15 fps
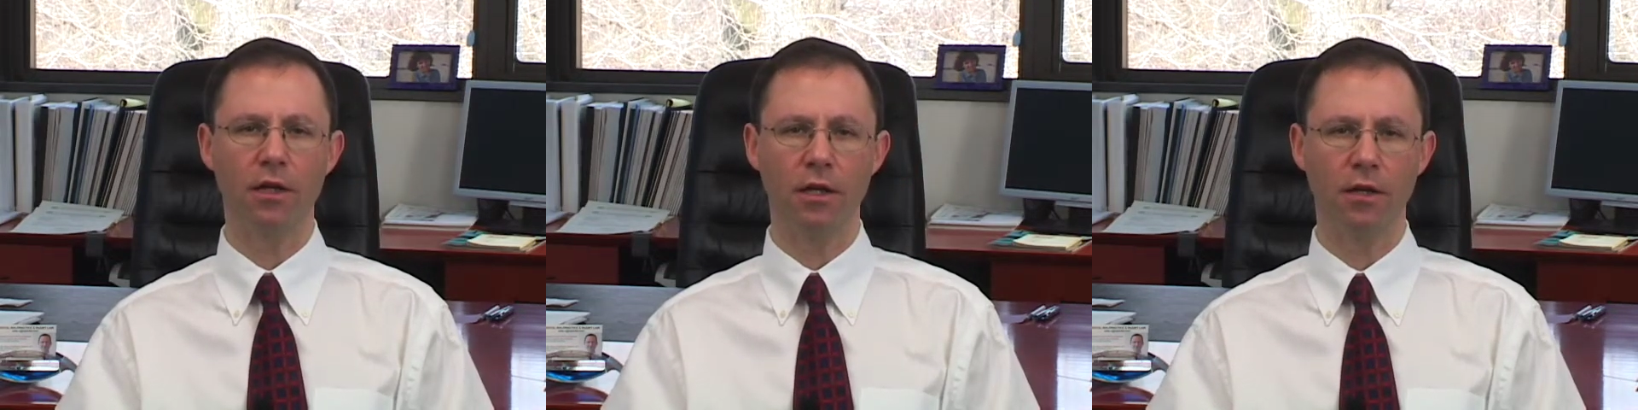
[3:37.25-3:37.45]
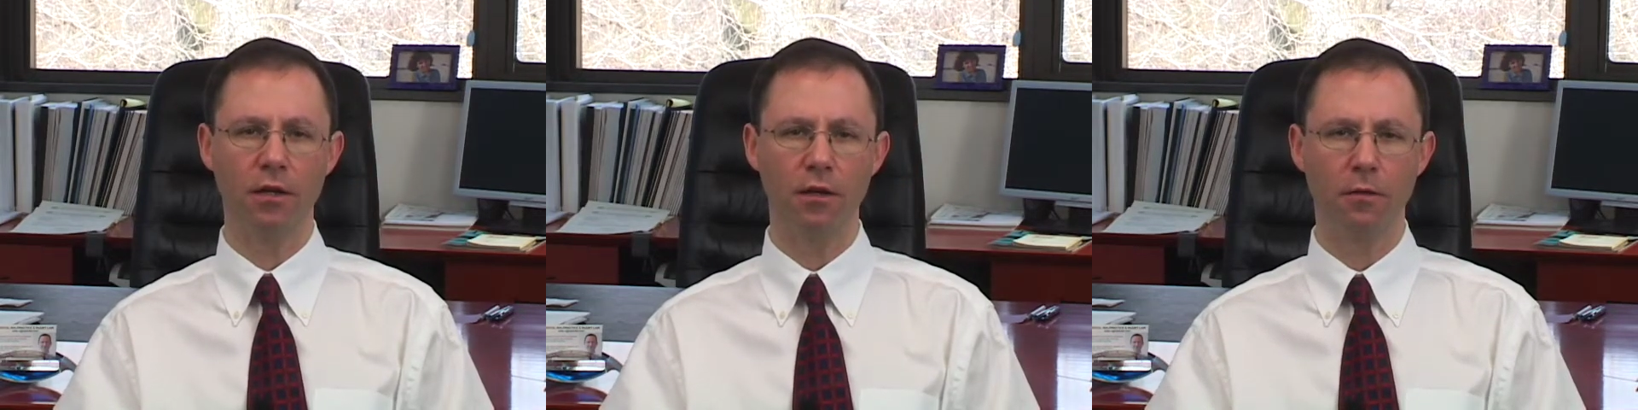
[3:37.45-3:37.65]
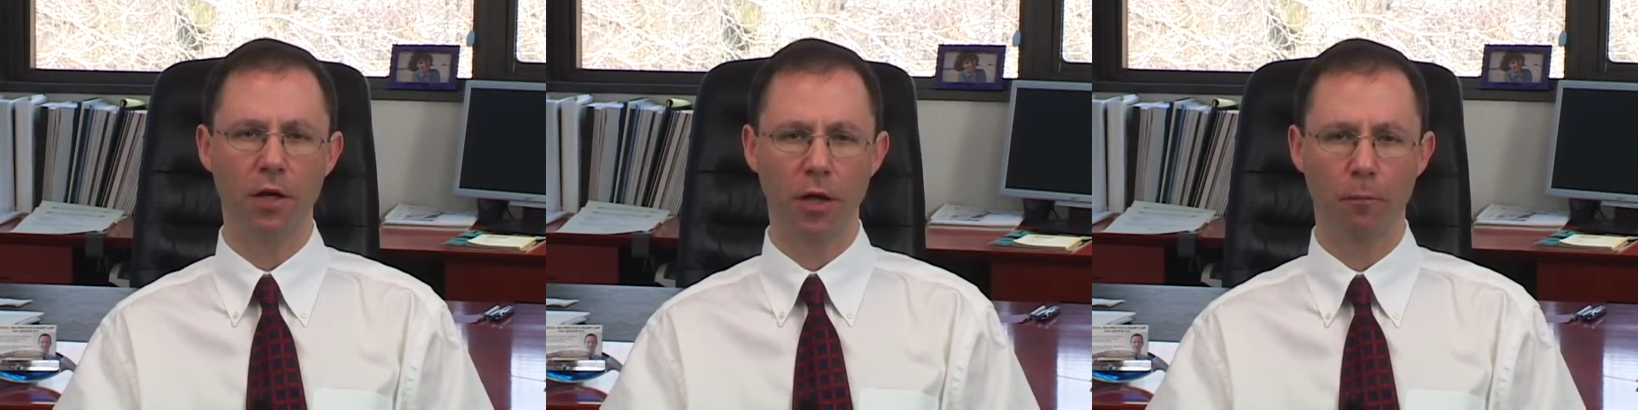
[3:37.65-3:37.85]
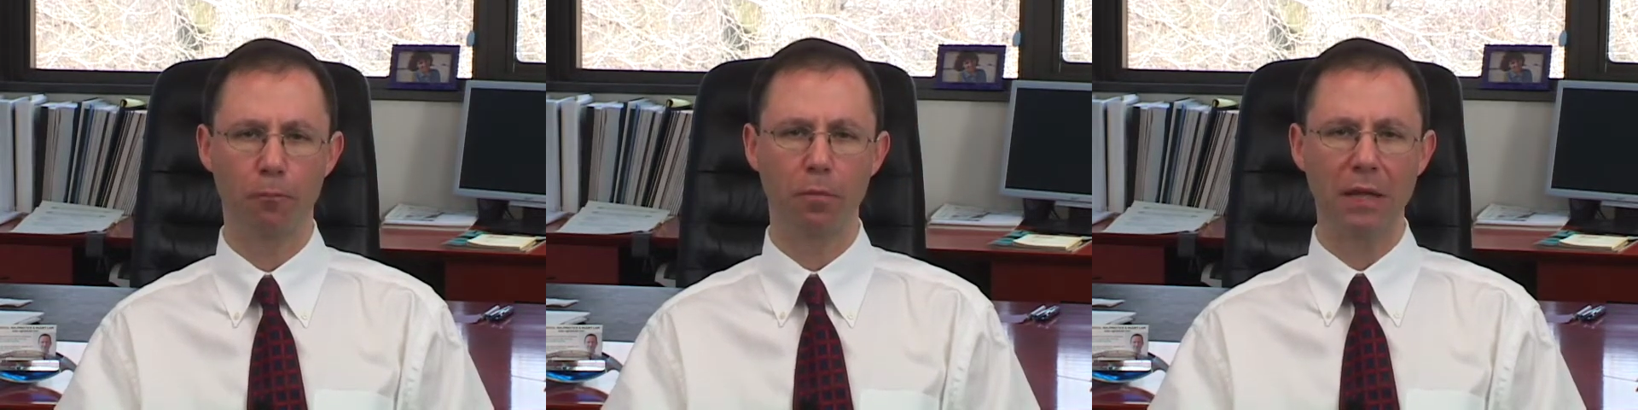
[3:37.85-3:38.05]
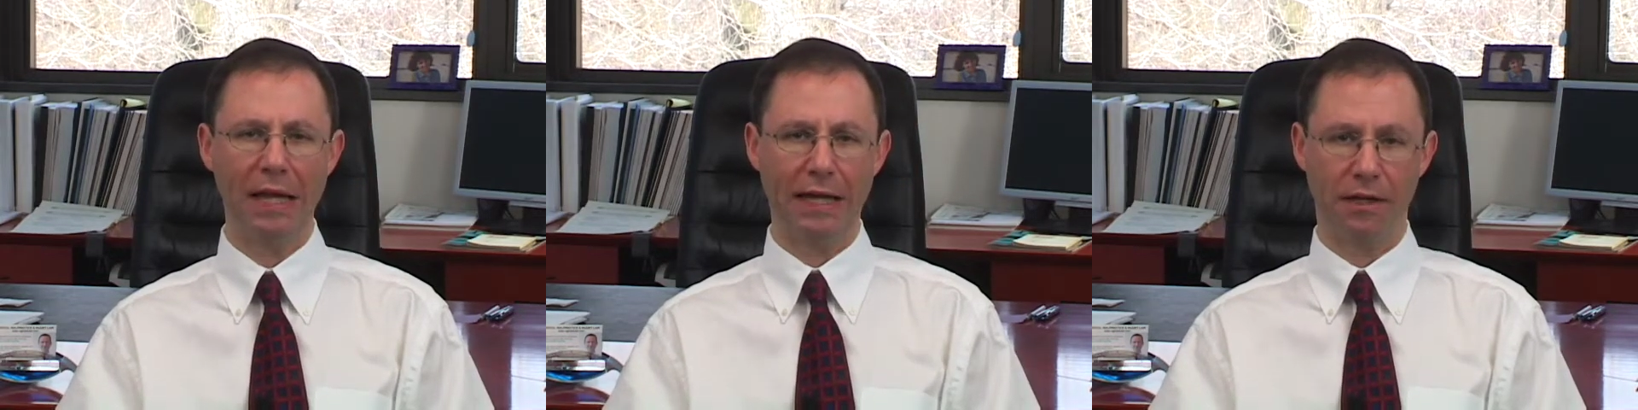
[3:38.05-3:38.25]
the
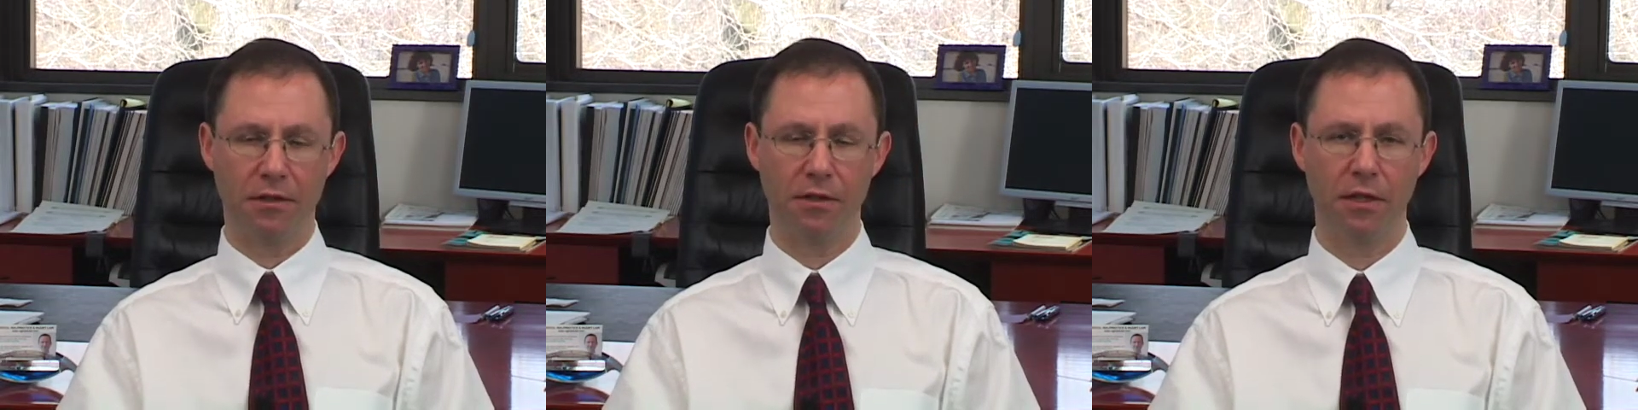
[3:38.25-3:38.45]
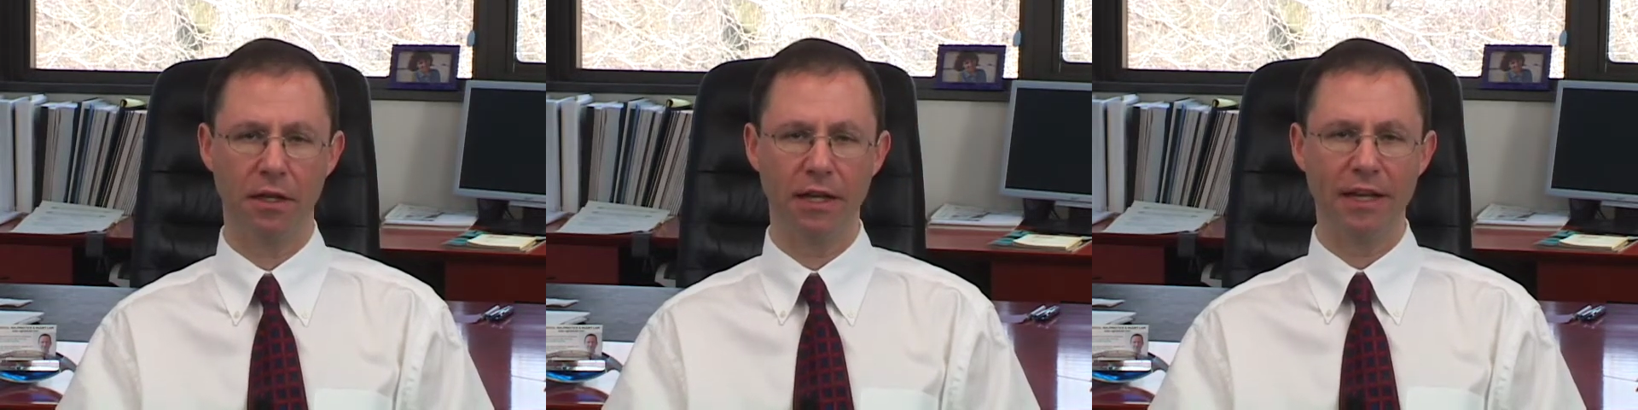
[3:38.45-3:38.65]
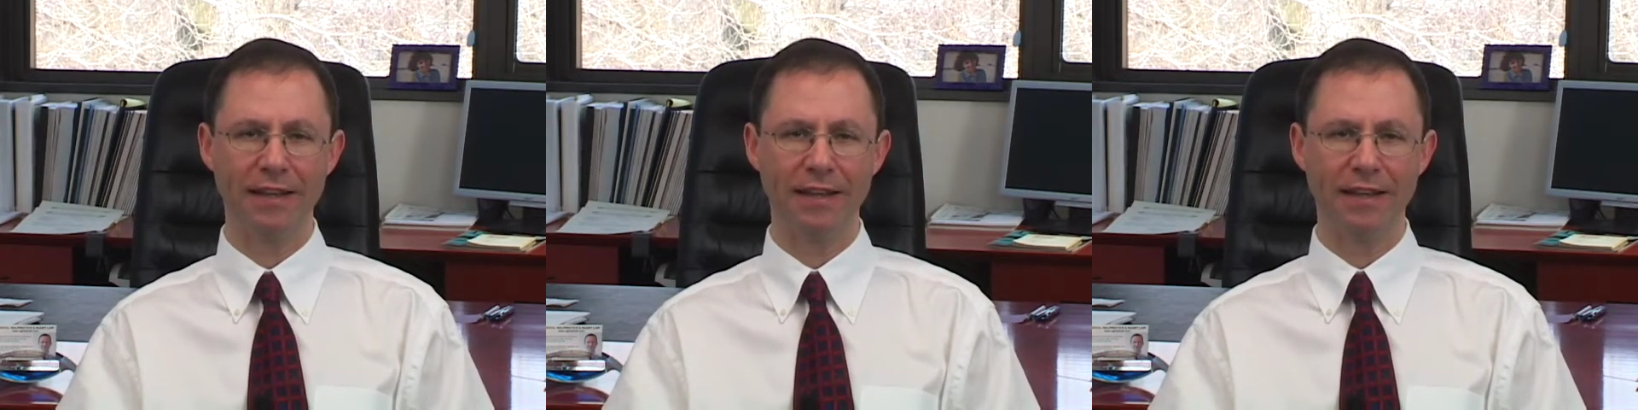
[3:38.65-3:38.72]
complaint